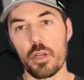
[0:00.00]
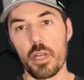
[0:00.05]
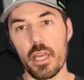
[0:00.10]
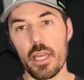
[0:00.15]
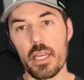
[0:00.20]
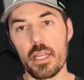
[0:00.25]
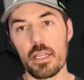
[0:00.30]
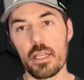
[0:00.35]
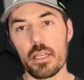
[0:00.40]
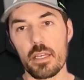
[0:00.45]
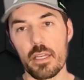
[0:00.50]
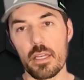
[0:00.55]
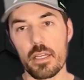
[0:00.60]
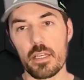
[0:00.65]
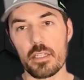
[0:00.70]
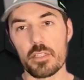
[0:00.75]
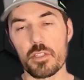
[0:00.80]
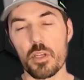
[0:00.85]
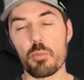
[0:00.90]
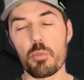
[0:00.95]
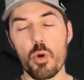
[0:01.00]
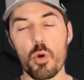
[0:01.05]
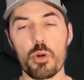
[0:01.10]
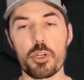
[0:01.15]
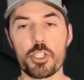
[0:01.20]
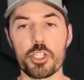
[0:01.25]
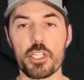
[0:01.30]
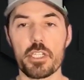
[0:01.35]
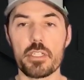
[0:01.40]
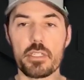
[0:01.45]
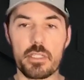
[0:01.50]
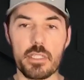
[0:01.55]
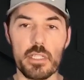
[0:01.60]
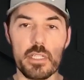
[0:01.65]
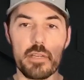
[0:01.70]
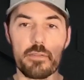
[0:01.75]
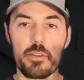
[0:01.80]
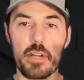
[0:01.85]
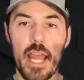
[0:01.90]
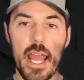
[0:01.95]
it is apportioned to
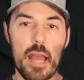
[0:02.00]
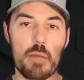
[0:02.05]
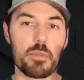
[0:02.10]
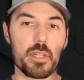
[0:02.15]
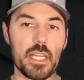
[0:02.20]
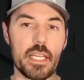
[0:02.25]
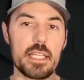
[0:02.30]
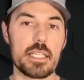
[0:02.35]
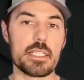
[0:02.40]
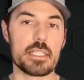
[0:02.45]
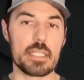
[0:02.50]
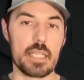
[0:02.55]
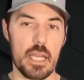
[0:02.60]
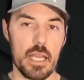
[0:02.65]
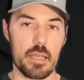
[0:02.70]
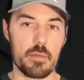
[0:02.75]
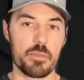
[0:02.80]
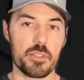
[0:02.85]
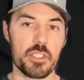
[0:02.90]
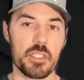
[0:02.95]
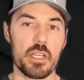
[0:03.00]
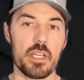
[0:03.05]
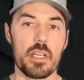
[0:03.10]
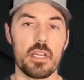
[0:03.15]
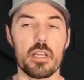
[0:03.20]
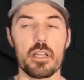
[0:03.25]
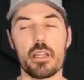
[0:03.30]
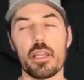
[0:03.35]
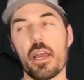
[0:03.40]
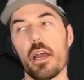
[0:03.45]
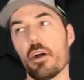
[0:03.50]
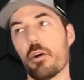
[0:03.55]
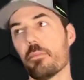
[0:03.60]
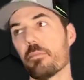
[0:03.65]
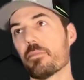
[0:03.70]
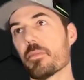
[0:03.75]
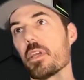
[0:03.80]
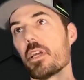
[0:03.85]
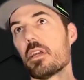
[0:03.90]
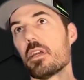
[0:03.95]
different applicant types.
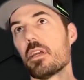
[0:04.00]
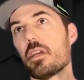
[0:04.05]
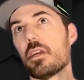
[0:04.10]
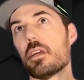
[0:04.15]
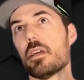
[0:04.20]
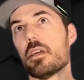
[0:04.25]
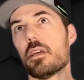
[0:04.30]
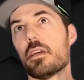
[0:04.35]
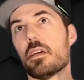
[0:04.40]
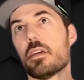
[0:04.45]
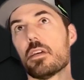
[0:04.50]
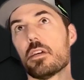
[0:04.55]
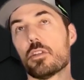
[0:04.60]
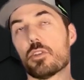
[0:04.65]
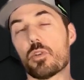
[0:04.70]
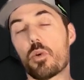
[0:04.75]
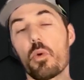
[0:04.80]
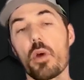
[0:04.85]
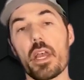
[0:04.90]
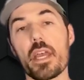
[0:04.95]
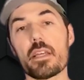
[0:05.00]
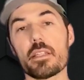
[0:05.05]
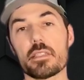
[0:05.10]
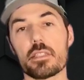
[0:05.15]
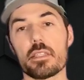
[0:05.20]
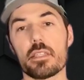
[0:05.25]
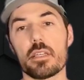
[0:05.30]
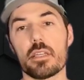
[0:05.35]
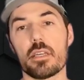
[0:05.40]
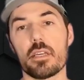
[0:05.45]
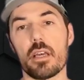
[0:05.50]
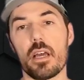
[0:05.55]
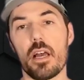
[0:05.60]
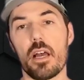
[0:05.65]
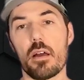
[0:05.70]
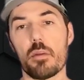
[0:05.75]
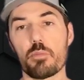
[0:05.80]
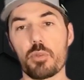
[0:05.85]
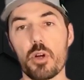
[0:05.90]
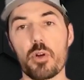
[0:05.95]
Now, the way it's
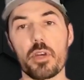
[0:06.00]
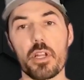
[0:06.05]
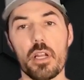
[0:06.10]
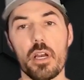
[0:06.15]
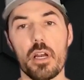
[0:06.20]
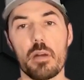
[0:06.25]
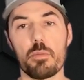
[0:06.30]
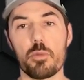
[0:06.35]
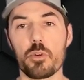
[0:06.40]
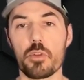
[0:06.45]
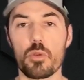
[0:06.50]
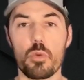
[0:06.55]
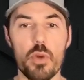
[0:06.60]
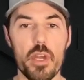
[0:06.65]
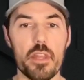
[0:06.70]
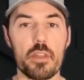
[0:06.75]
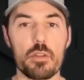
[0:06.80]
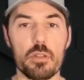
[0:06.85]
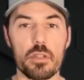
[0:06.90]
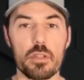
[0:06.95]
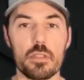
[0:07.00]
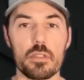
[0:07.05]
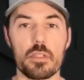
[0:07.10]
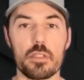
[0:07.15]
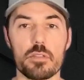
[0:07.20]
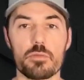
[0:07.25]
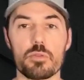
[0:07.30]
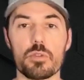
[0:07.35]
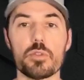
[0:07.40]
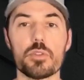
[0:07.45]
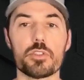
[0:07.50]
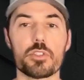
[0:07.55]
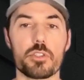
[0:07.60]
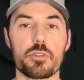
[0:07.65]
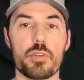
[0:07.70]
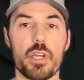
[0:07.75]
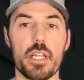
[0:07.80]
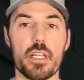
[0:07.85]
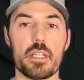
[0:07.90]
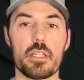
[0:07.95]
broken up, or the way the rules
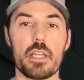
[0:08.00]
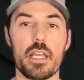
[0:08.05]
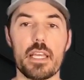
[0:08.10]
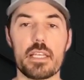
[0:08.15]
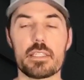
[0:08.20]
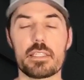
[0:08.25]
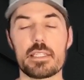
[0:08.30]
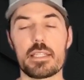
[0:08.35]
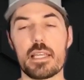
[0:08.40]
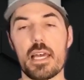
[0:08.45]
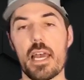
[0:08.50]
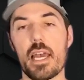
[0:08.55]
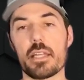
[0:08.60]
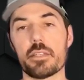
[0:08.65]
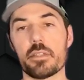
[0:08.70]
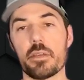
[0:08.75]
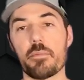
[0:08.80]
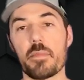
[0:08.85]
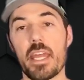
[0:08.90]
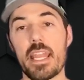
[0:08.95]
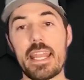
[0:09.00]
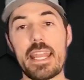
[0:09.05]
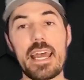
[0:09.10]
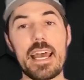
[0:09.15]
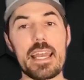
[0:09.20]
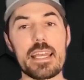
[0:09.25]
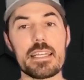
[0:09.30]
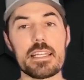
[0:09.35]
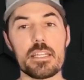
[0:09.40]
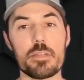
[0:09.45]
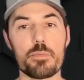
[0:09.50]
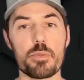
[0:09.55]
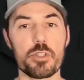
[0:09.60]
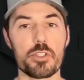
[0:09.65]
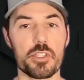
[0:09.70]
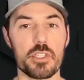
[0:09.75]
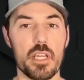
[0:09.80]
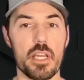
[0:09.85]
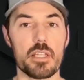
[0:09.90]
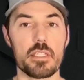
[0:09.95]
are written, is that
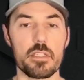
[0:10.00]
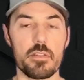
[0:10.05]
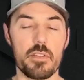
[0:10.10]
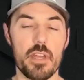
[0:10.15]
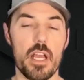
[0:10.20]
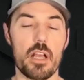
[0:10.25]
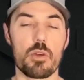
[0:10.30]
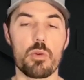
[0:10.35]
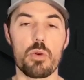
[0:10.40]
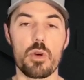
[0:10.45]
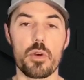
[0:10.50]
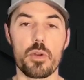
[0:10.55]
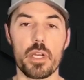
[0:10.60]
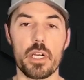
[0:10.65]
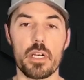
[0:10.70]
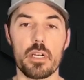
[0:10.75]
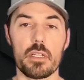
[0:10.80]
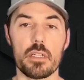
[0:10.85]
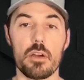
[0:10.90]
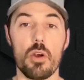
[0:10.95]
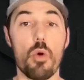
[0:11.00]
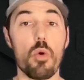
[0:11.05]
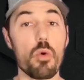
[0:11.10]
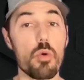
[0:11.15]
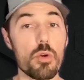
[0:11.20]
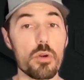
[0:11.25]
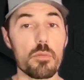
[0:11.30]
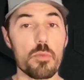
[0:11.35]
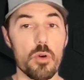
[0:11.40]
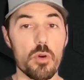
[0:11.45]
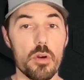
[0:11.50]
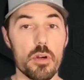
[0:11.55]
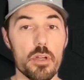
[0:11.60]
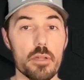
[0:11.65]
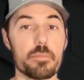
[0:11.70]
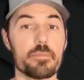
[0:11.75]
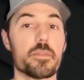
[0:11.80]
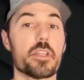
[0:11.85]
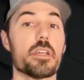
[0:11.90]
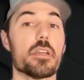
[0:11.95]
90% of that quota or
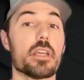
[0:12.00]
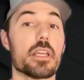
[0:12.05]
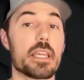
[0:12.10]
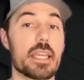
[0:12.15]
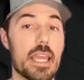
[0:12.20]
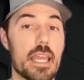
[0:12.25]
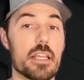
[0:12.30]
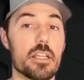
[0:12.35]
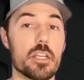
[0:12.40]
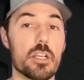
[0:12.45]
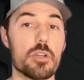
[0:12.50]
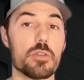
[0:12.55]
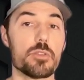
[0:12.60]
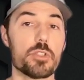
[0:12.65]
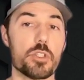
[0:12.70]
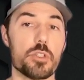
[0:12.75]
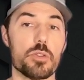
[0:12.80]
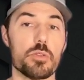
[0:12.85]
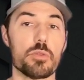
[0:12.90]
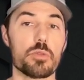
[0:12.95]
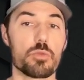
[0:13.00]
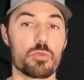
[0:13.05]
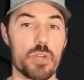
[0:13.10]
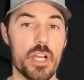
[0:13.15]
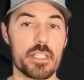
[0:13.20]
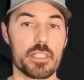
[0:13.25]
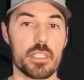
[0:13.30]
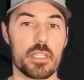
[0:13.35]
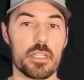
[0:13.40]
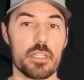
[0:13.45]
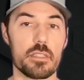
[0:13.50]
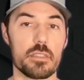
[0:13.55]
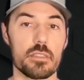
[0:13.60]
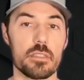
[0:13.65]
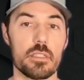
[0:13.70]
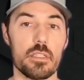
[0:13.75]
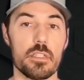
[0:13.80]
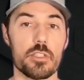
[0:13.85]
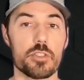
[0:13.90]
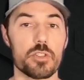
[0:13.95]
more can go to
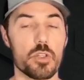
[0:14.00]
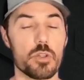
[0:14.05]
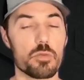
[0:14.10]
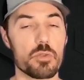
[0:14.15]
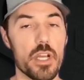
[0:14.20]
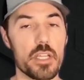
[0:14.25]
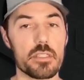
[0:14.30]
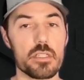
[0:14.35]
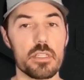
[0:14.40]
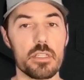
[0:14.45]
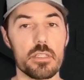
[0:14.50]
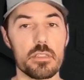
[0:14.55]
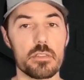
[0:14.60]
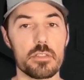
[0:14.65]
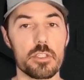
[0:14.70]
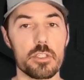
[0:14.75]
residents. So residents